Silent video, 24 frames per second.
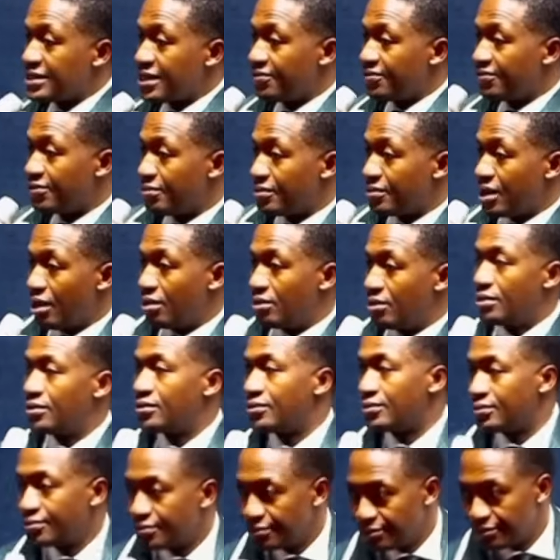I say from now.
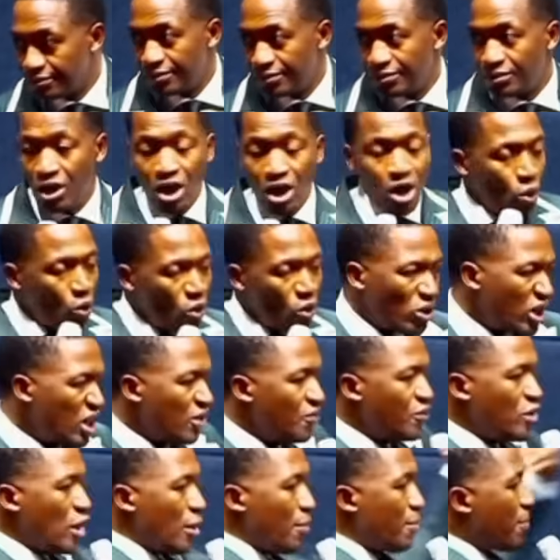We'll
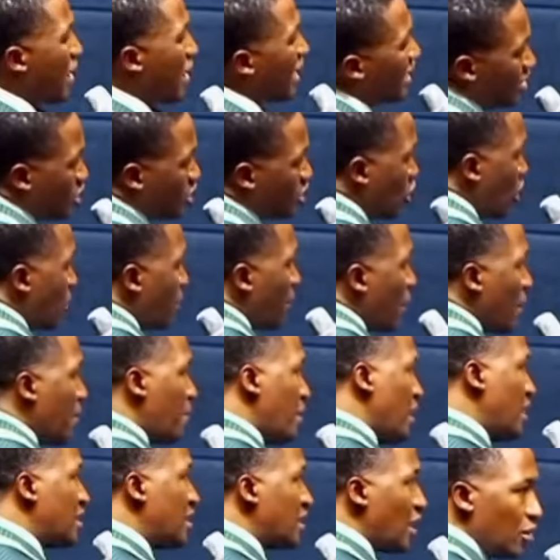give you a
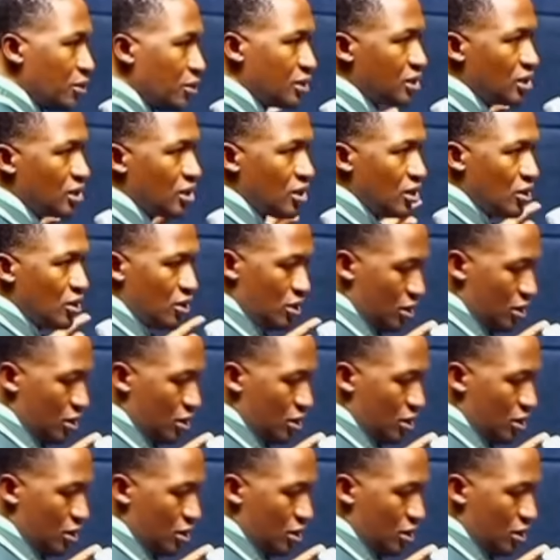background,